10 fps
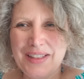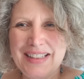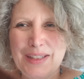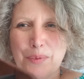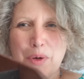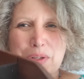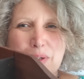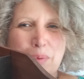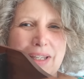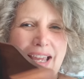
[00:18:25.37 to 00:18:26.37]
this is what
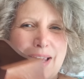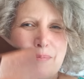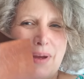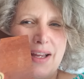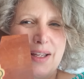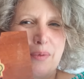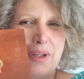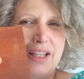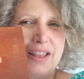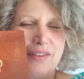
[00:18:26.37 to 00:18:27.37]
we came back
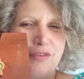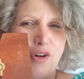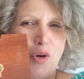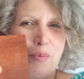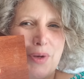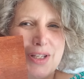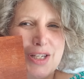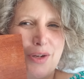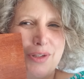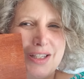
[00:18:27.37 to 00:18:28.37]
with from
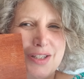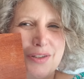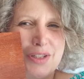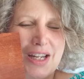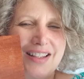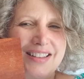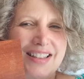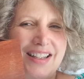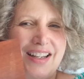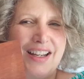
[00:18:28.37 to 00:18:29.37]
Tony Two Sheds,